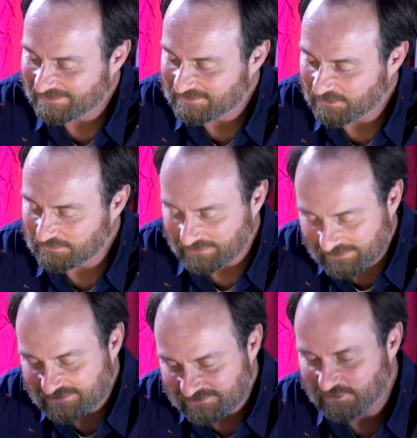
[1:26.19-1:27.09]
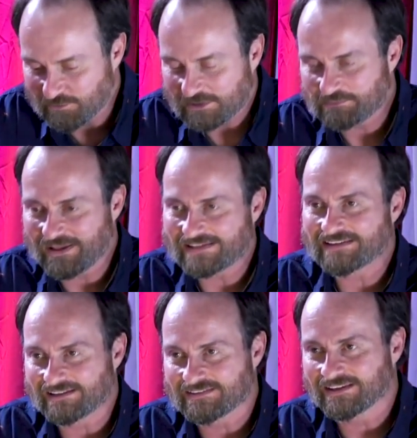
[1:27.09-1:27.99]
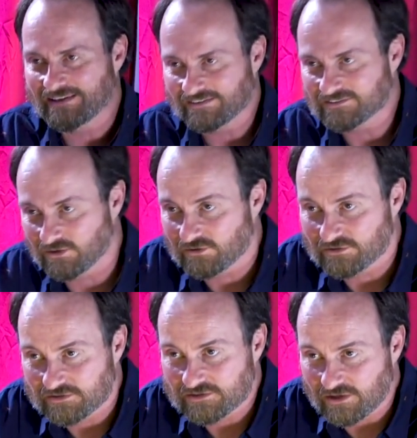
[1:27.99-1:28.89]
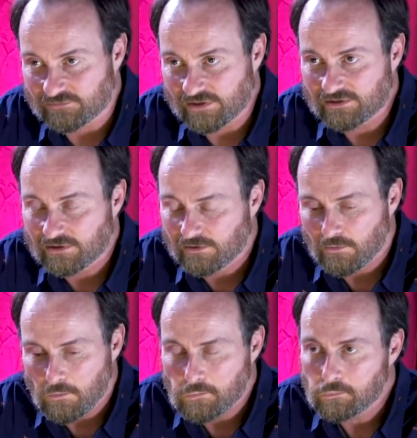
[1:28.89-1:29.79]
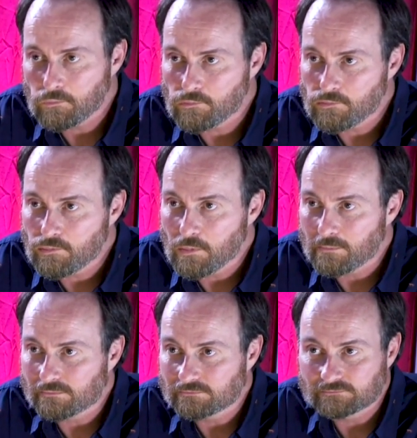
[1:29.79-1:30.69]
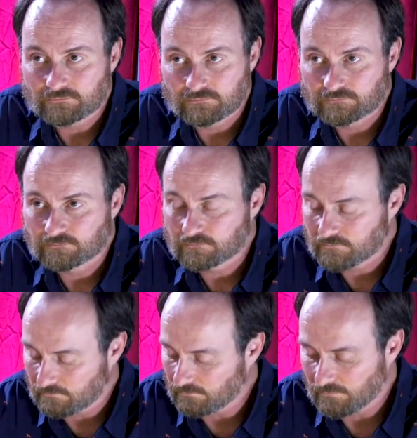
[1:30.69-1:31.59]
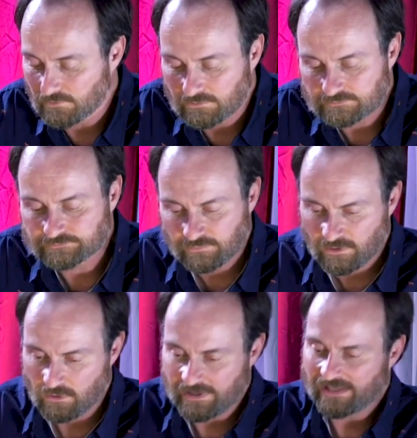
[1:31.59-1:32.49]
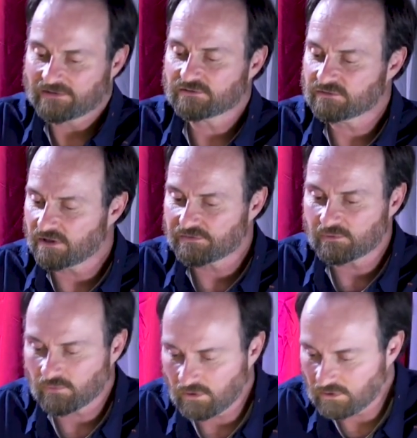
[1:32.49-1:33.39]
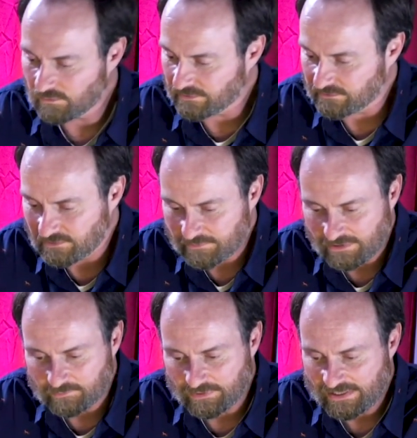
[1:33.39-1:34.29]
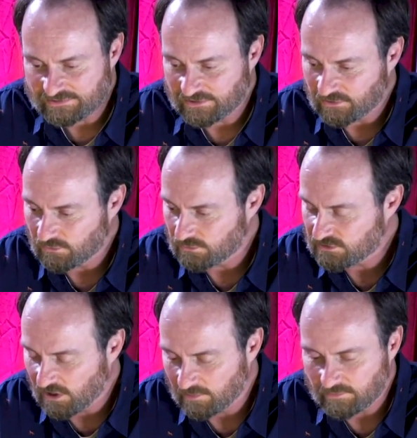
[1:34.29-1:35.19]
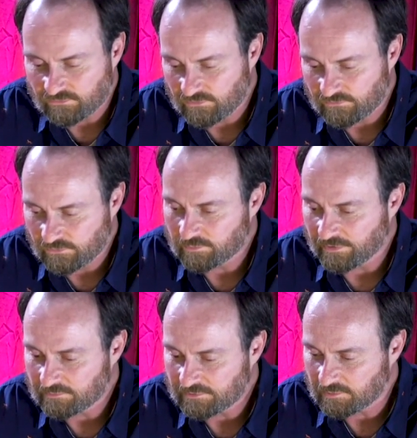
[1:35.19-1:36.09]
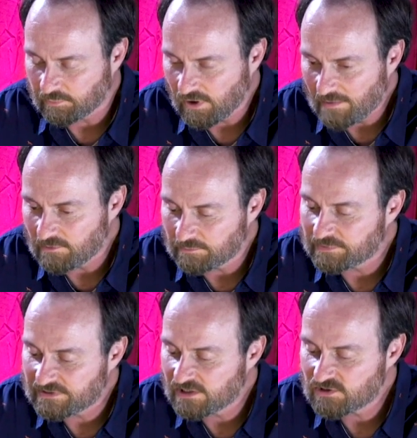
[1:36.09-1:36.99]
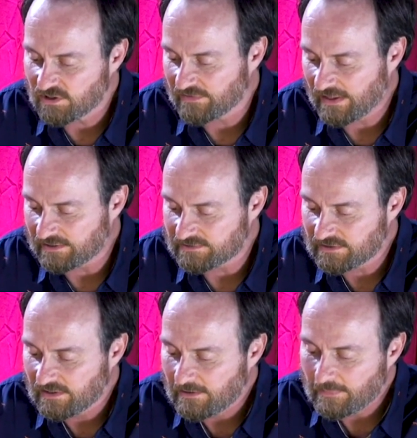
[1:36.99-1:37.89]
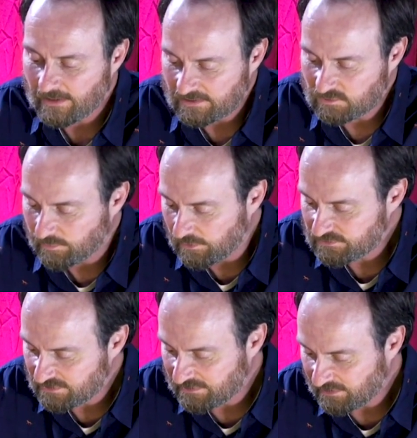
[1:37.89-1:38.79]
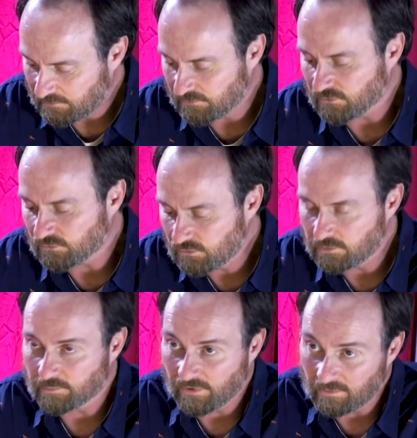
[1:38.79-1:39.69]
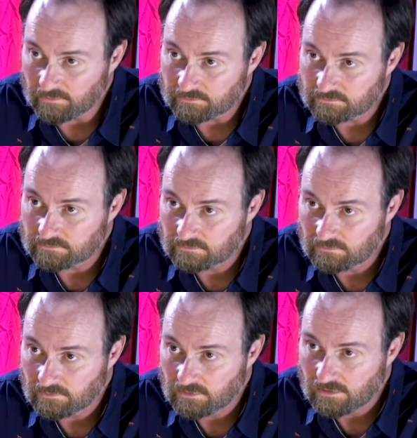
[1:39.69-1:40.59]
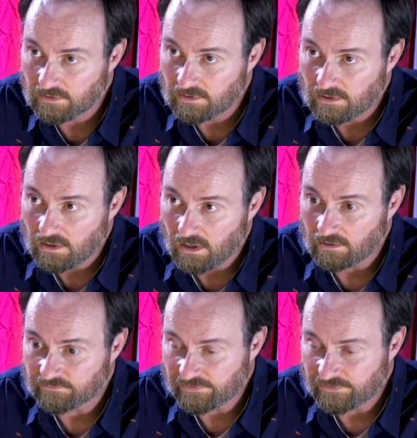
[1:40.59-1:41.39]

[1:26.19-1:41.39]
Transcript: so so uh, too much plastic. It's like killing turtles. Right, right. Stuff, right. So they went to paper in California, made it a law, and mm. moved on. Yeah, okay. okay. There's nothing wrong with limiting plastic use, carbon footprint. But the problem potentially that is, as opposed to dealing with the root of the problem, of